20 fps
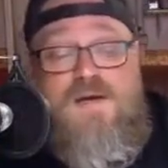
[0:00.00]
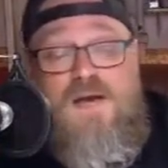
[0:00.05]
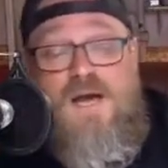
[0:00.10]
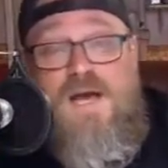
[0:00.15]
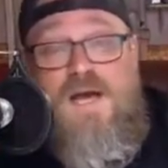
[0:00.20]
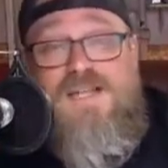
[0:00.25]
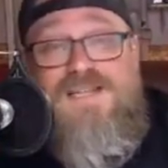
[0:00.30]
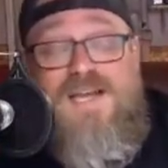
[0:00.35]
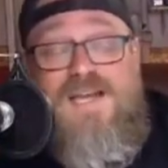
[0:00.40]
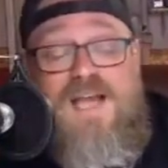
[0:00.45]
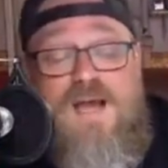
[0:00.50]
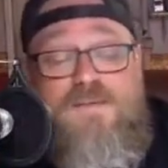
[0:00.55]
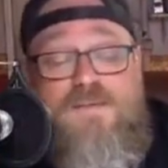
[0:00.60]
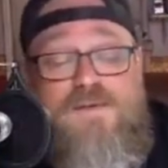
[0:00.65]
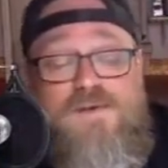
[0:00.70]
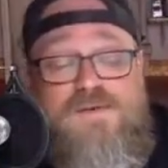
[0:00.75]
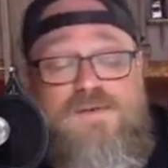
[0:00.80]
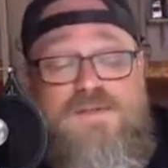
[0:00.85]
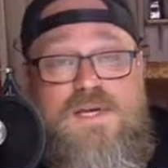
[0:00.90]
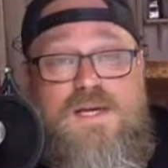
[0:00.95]
that's a car
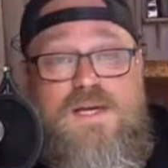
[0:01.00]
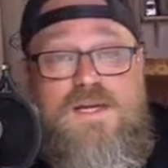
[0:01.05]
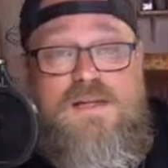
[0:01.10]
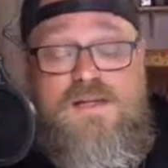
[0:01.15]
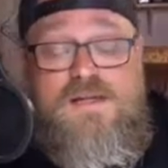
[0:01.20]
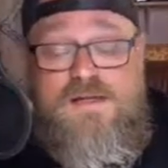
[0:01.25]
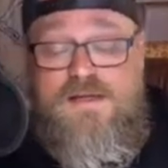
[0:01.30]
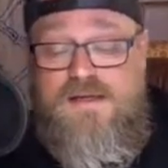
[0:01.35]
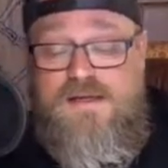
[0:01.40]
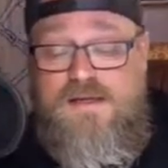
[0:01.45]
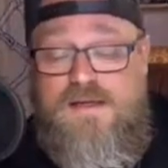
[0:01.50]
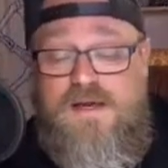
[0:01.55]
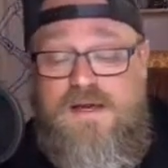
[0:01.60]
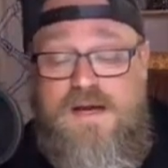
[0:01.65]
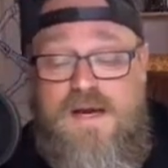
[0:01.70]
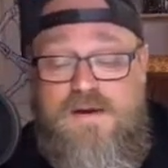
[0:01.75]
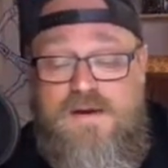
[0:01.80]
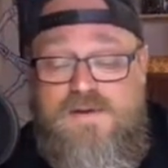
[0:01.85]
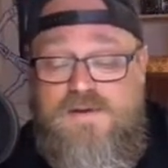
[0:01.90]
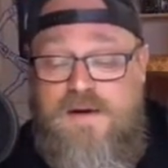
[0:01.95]
boot sale.
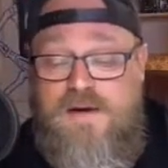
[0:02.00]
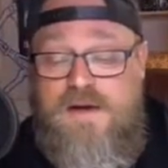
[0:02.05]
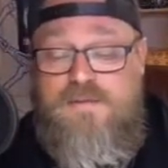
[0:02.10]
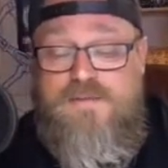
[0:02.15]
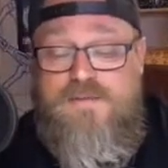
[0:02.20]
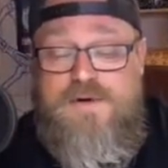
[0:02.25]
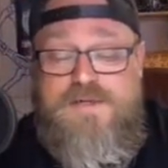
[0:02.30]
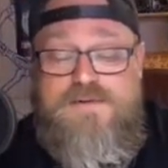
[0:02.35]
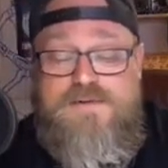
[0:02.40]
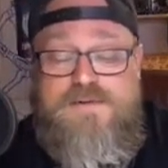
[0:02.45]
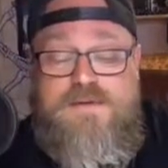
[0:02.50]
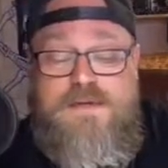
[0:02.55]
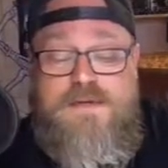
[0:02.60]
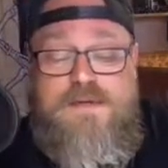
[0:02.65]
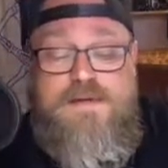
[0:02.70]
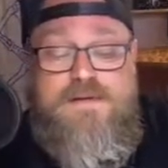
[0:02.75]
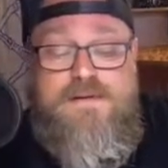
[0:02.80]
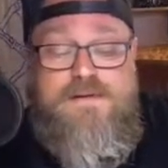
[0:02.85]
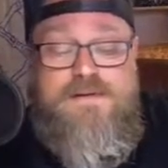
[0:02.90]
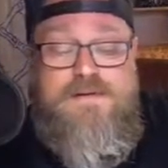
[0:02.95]
I was quite impressed with that.
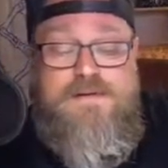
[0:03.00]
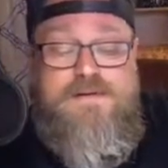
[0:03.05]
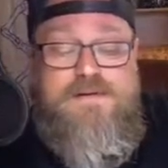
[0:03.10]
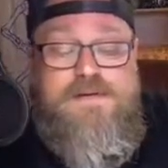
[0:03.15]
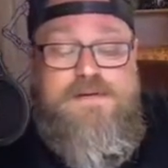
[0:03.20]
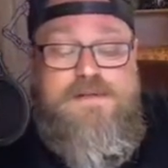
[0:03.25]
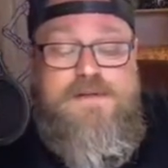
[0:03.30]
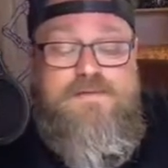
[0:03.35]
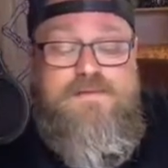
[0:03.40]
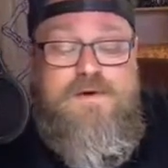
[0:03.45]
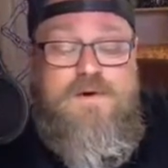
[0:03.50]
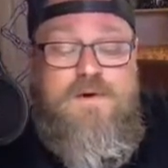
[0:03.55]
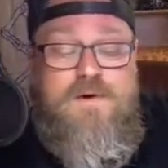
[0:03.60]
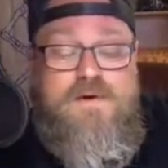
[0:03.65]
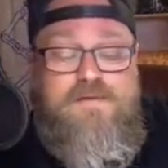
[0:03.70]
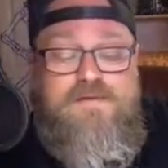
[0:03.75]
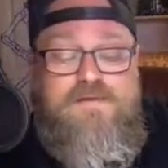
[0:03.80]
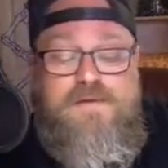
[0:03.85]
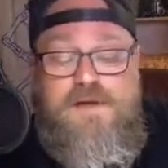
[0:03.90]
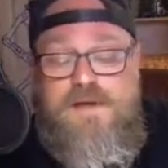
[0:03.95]
Let's have a quick
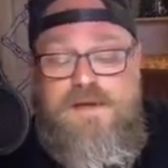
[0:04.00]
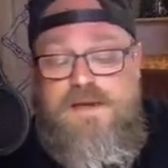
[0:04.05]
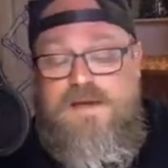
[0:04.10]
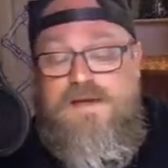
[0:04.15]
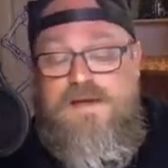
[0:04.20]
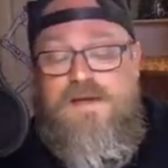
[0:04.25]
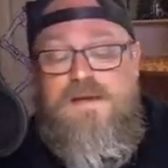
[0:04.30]
flick